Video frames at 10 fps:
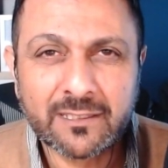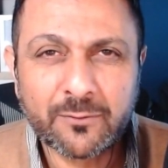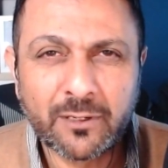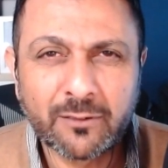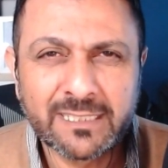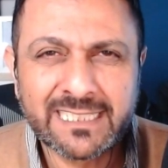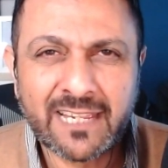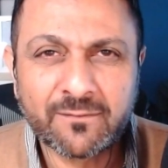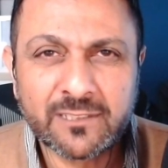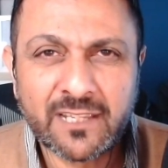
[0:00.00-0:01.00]
That we're only
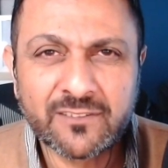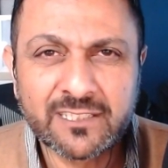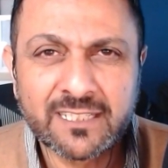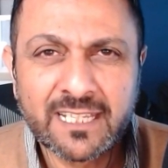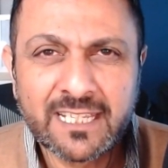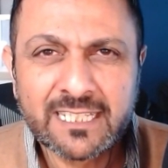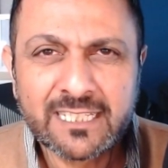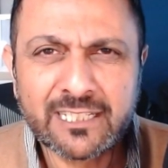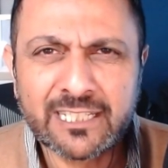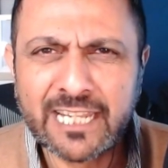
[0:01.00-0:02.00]
7
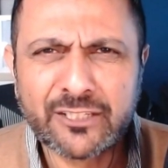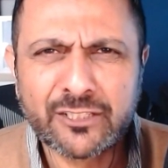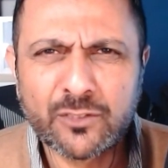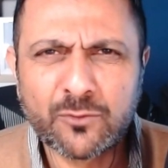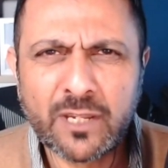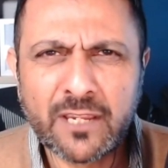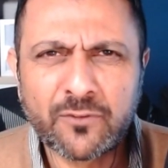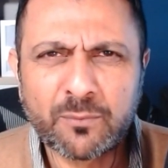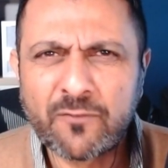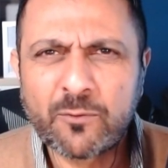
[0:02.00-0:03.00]
connections away
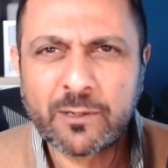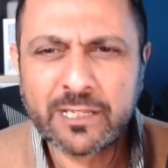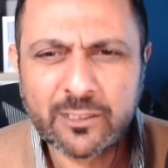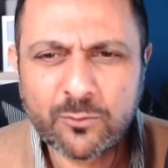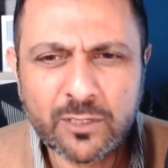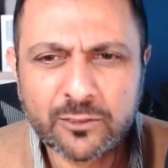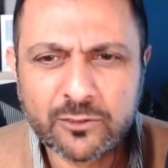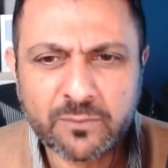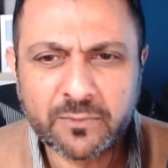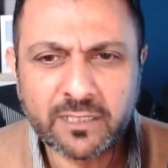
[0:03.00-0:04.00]
from everybody in the world
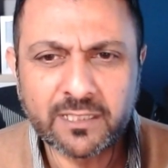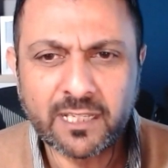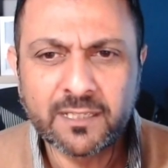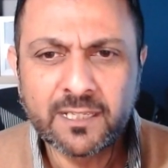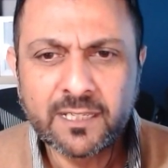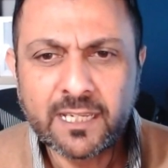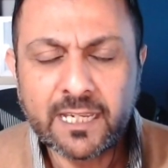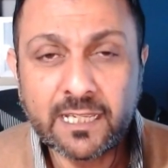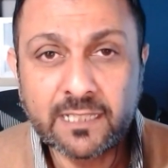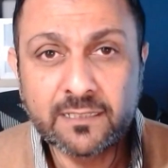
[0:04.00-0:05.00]
or something like
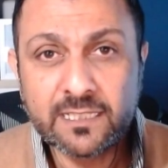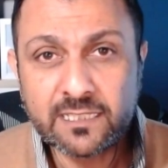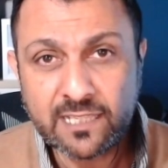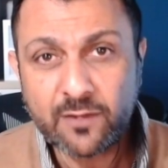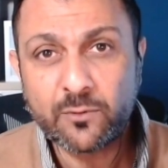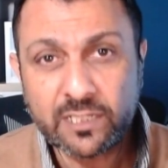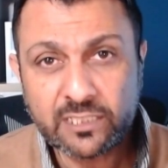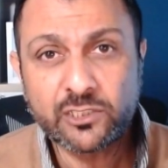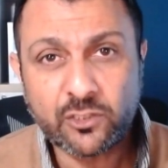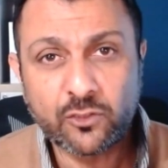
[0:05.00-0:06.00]
that. And this network
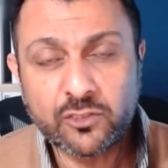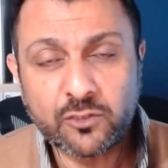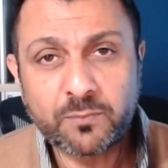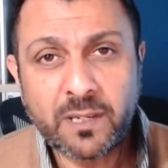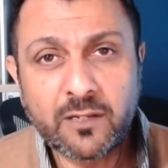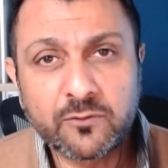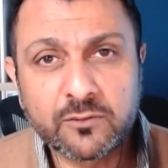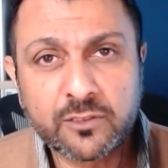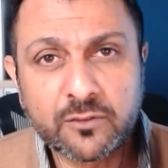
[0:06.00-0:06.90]
is so, so powerful.